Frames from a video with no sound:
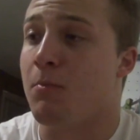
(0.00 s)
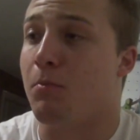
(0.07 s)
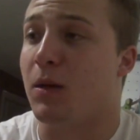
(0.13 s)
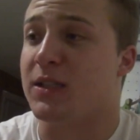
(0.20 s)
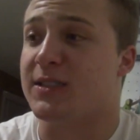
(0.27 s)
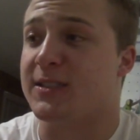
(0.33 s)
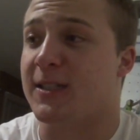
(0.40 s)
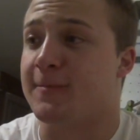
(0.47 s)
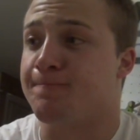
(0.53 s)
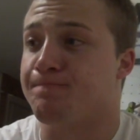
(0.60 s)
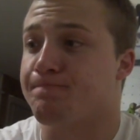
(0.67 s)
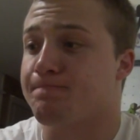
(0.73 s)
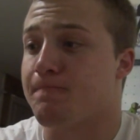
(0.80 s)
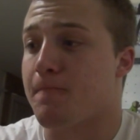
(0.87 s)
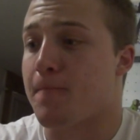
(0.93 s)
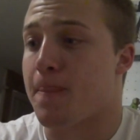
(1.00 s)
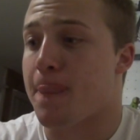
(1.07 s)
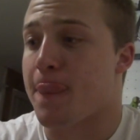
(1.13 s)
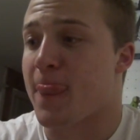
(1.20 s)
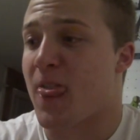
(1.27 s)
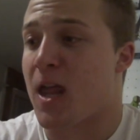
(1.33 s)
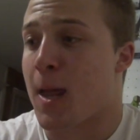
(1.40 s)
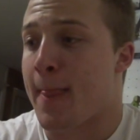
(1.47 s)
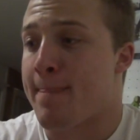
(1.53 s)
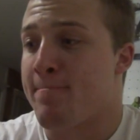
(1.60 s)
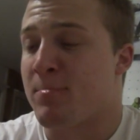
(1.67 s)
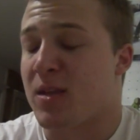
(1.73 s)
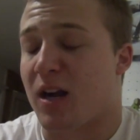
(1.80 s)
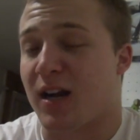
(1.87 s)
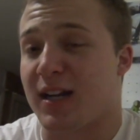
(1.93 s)
But,
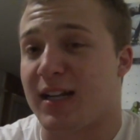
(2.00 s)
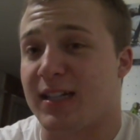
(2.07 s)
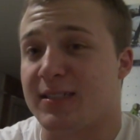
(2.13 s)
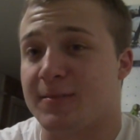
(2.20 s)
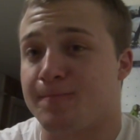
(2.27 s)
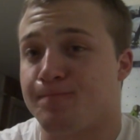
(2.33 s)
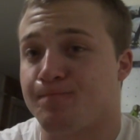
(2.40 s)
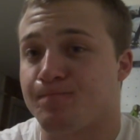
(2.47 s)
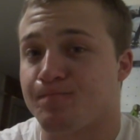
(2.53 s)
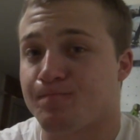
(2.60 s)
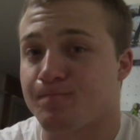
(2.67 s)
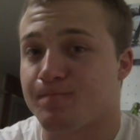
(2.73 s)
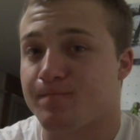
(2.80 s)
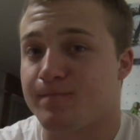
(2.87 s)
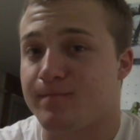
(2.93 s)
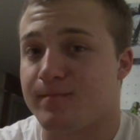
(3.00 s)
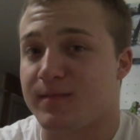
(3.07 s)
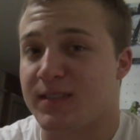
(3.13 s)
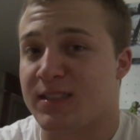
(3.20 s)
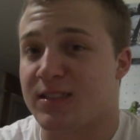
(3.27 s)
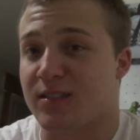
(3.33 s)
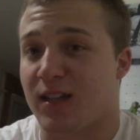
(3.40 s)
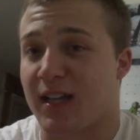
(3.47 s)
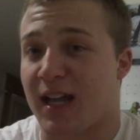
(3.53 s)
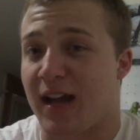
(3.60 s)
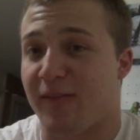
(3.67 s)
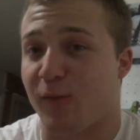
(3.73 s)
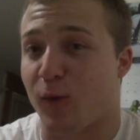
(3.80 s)
alright guys, that's all I got